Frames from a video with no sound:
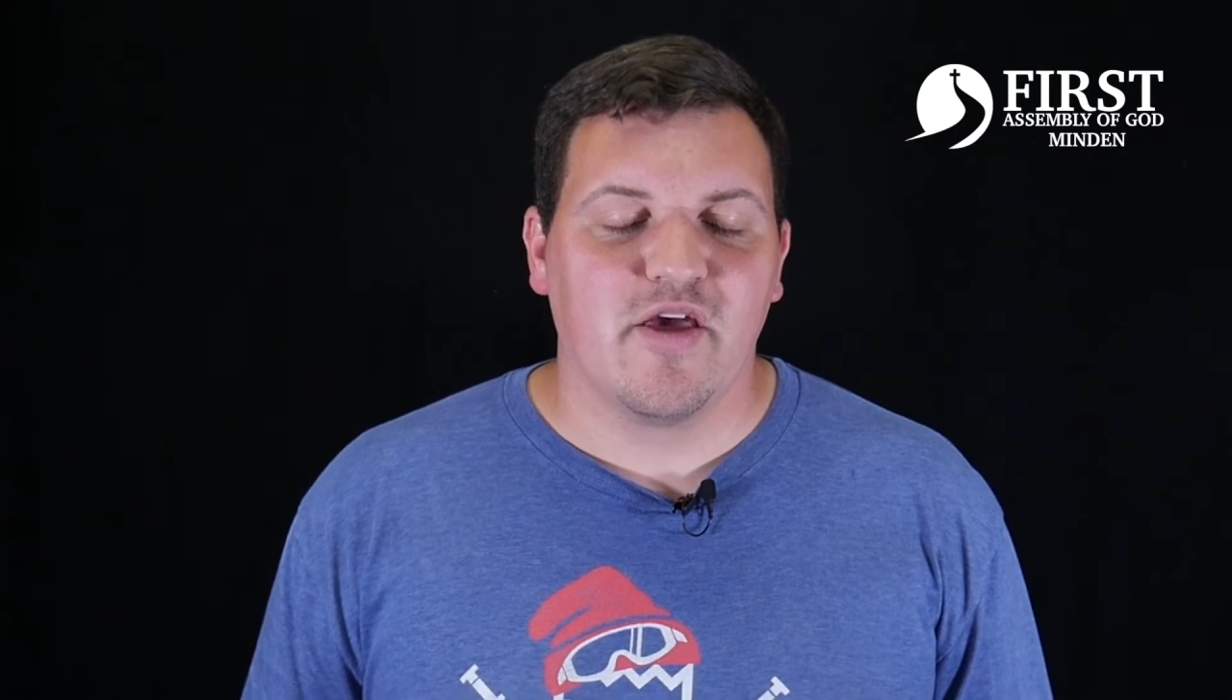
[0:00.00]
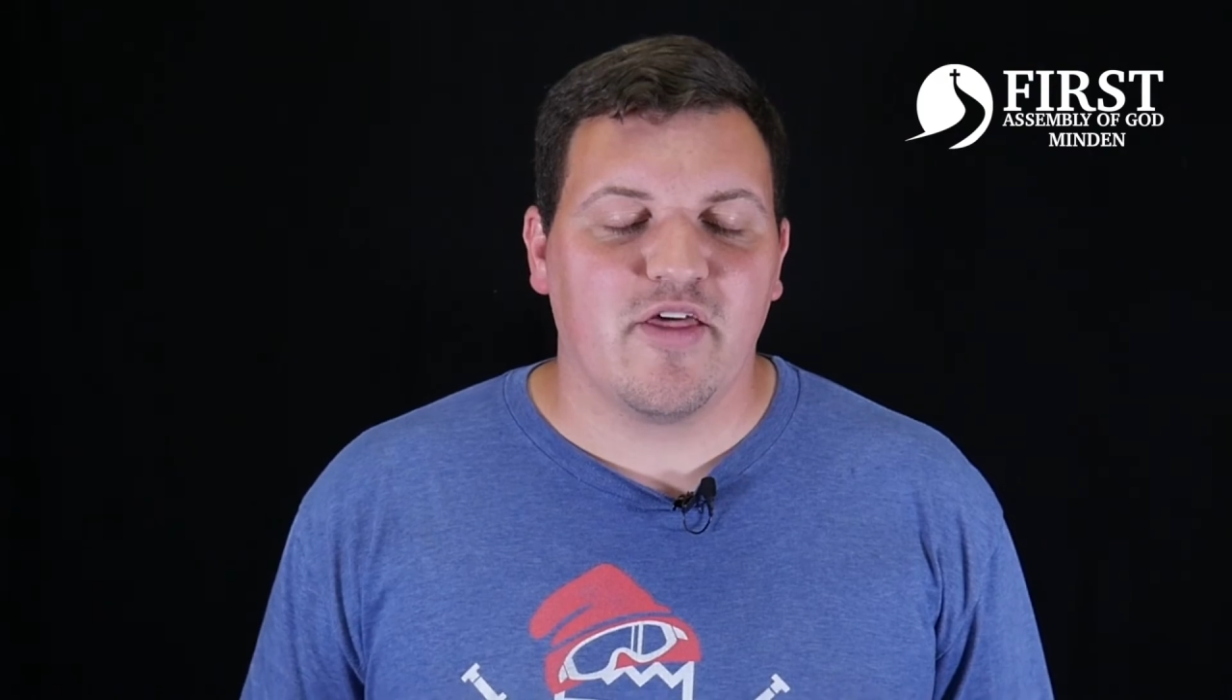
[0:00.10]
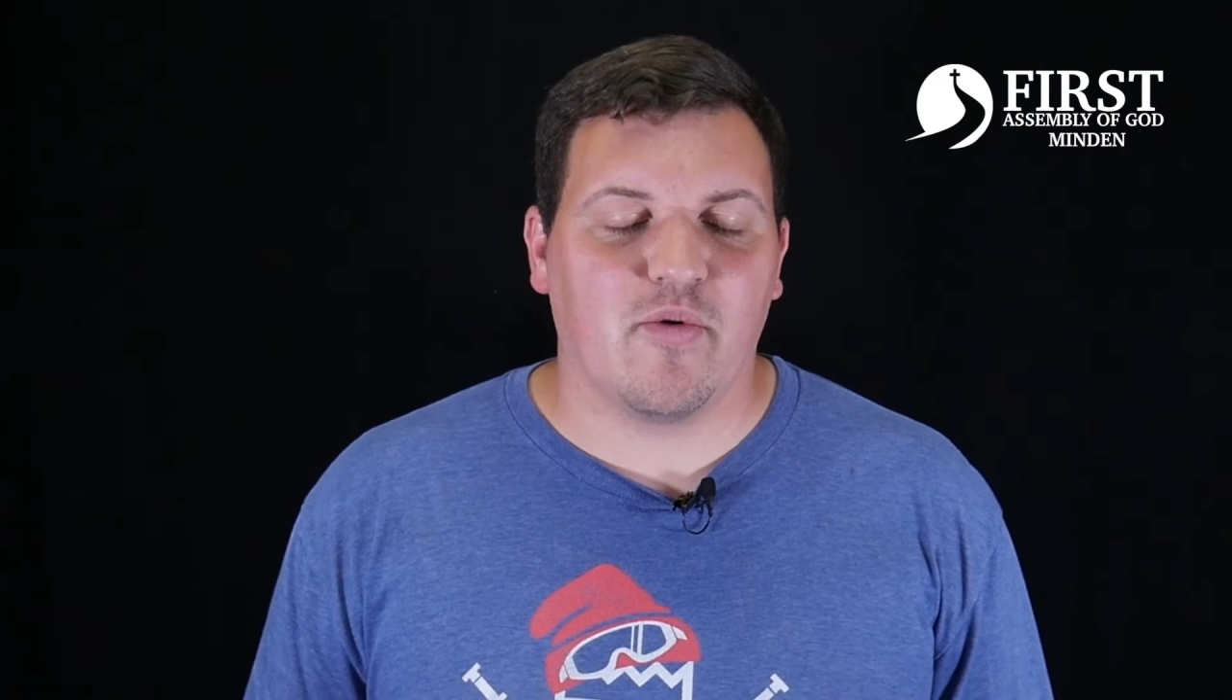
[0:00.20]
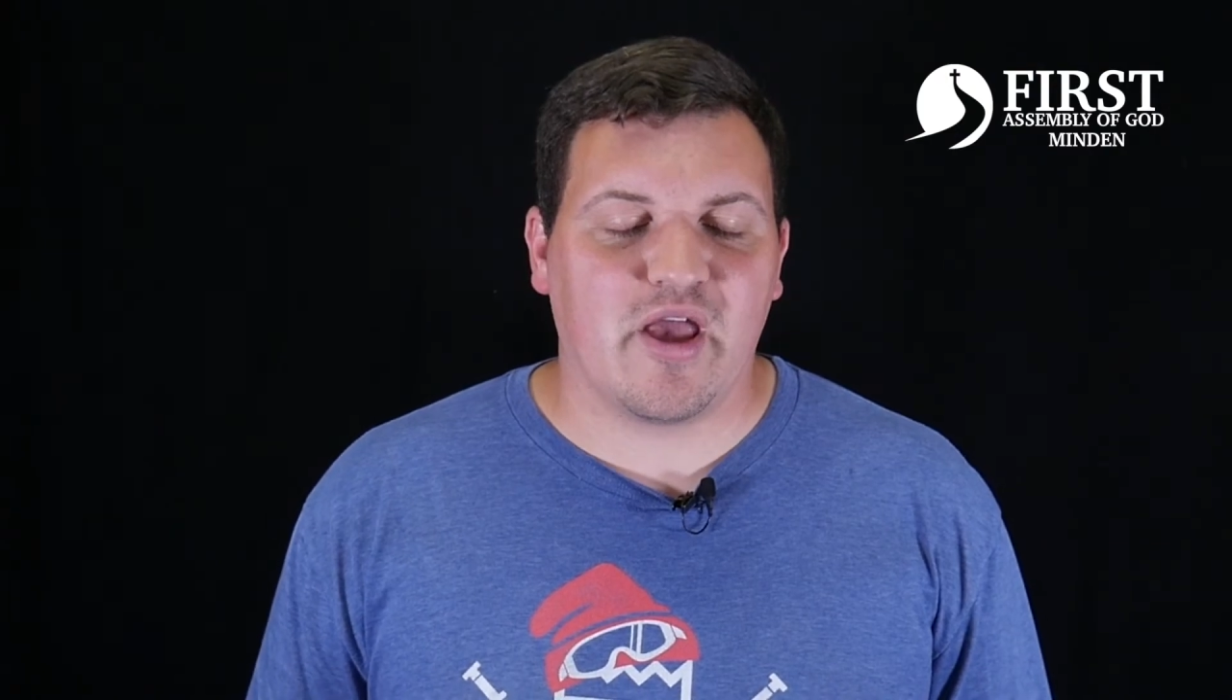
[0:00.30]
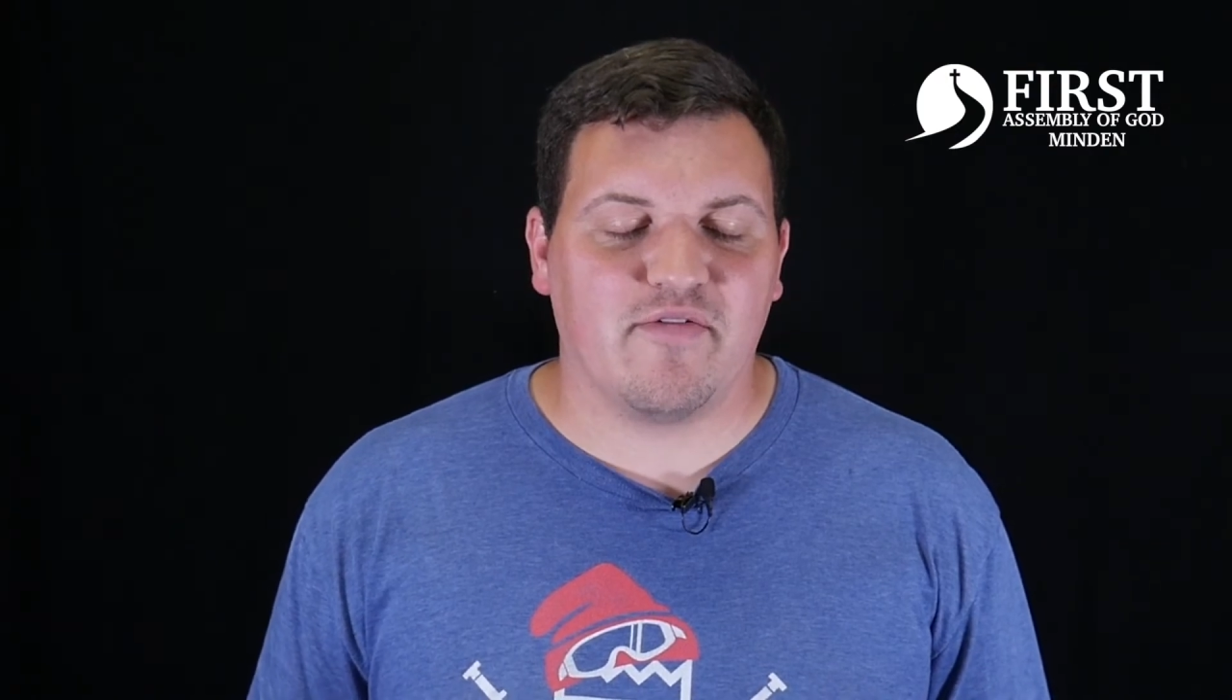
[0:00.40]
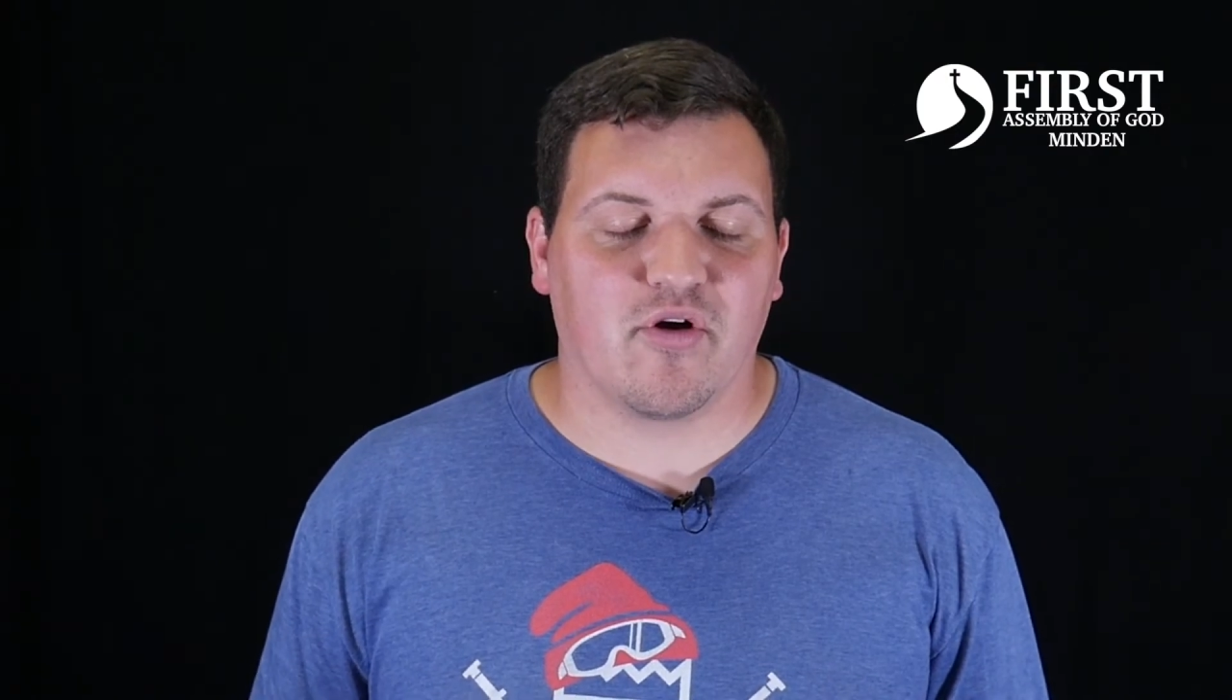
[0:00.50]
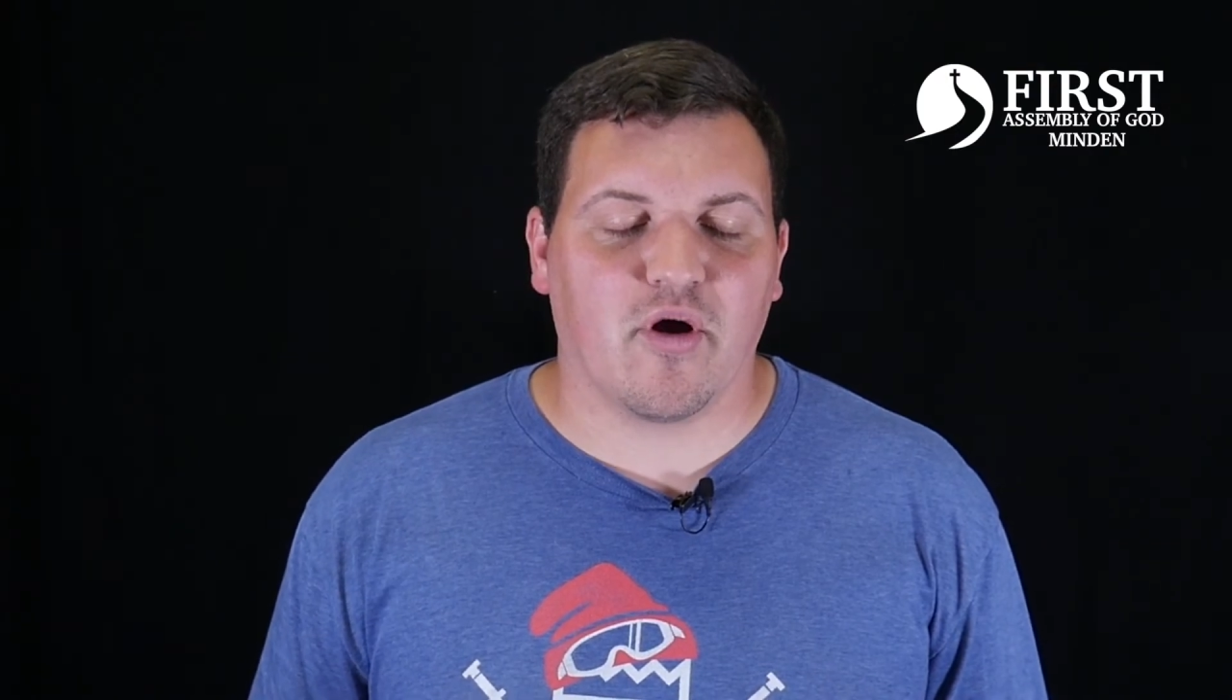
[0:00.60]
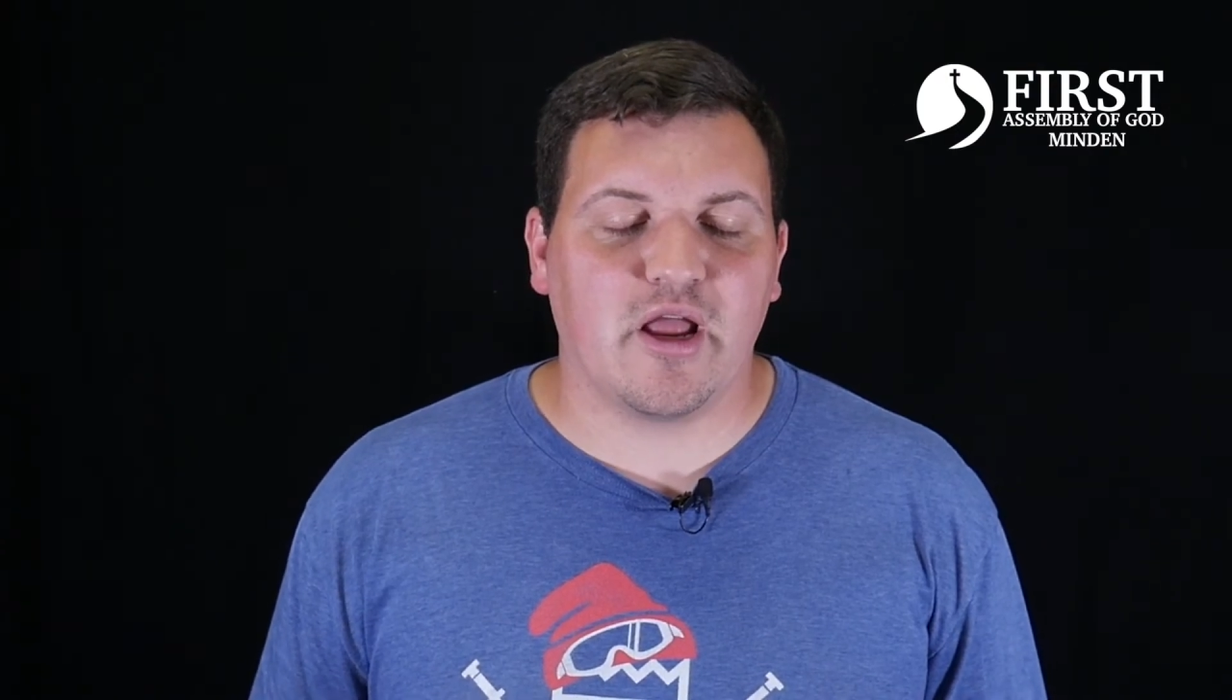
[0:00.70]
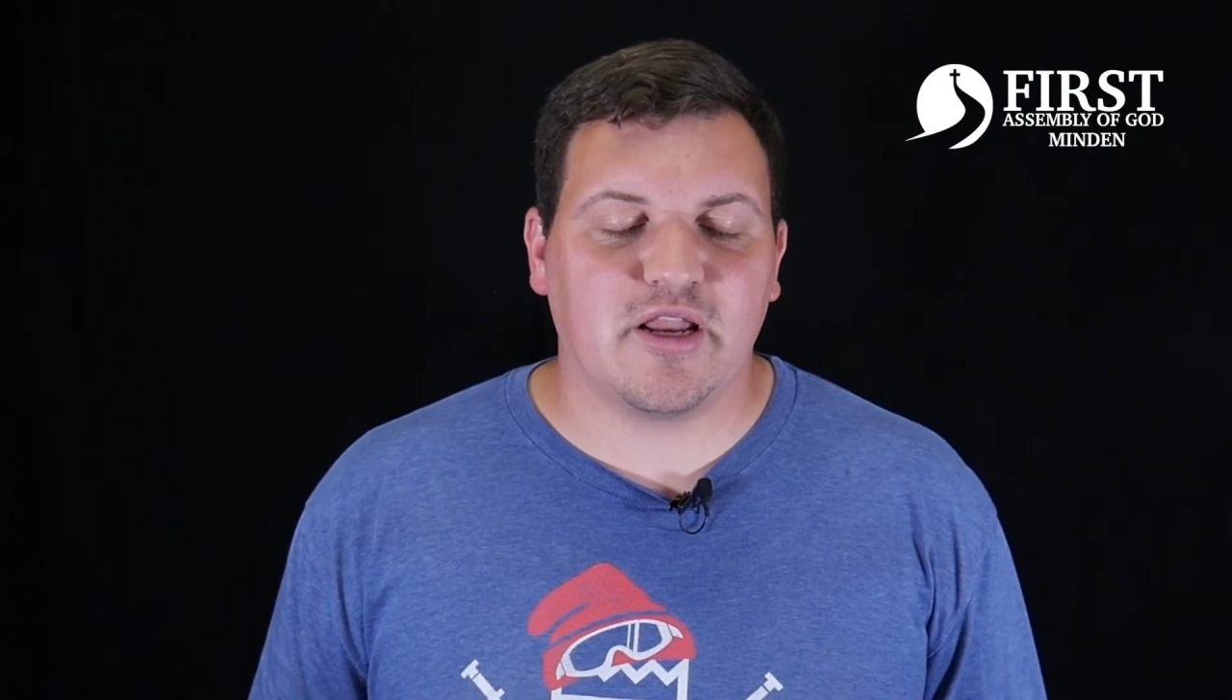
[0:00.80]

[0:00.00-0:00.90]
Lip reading: that we have a great